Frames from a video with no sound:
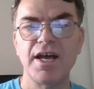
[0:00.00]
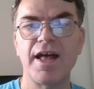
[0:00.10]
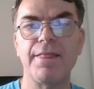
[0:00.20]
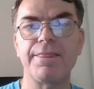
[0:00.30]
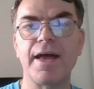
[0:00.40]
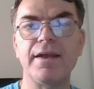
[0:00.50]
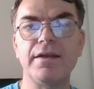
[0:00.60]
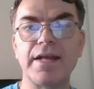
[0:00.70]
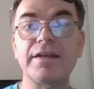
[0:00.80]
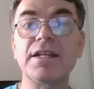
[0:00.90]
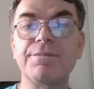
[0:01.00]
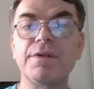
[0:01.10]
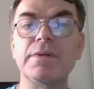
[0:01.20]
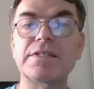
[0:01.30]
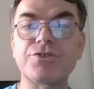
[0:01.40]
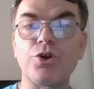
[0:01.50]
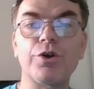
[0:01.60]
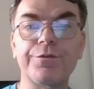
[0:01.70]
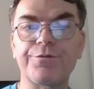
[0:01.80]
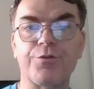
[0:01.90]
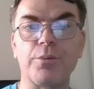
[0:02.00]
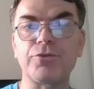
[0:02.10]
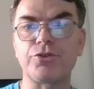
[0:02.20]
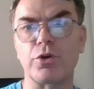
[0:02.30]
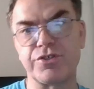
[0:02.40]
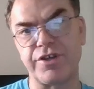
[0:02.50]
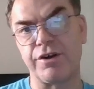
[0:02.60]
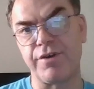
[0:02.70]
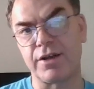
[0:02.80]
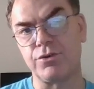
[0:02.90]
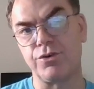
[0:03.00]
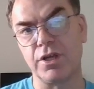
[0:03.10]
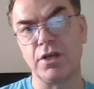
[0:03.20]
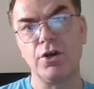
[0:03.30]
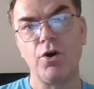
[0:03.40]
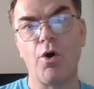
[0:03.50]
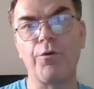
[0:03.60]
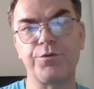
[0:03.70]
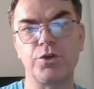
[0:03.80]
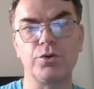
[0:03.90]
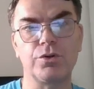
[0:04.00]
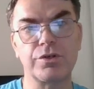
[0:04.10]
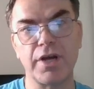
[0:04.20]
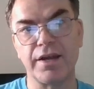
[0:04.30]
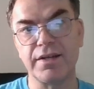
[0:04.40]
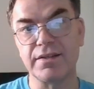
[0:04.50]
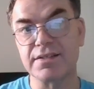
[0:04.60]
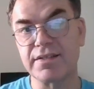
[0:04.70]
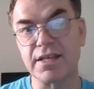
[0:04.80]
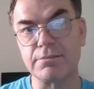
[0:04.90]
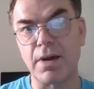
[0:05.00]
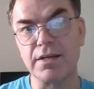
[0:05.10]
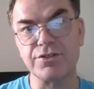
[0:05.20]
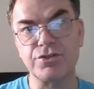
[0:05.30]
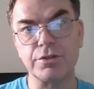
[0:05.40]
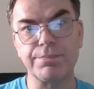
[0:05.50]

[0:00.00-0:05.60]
and then that it will be served from the docs directory of your, and in this case, master